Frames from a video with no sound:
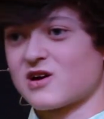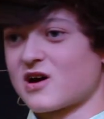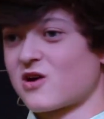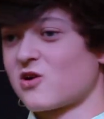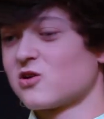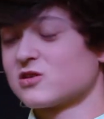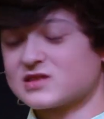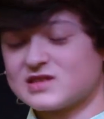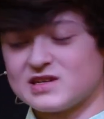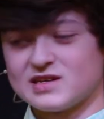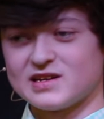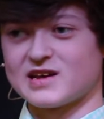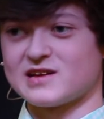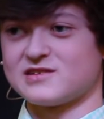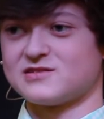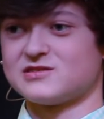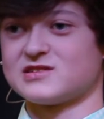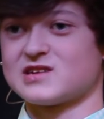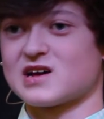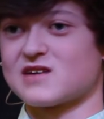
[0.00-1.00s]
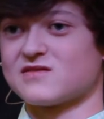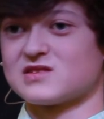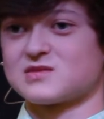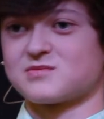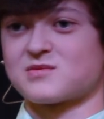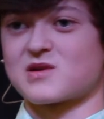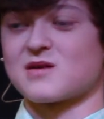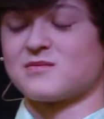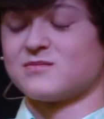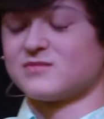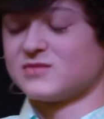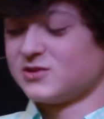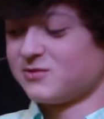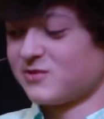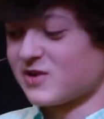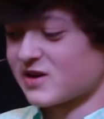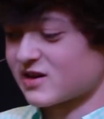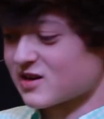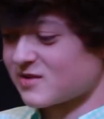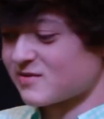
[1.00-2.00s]
All teenagers have this problem. You
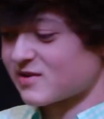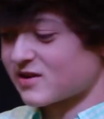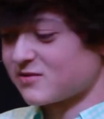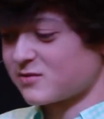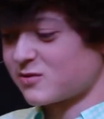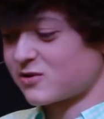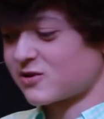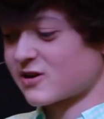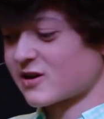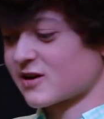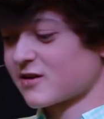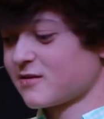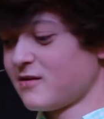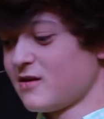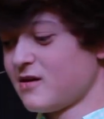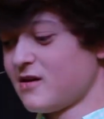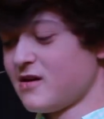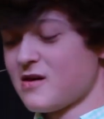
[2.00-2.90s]
wake up every morning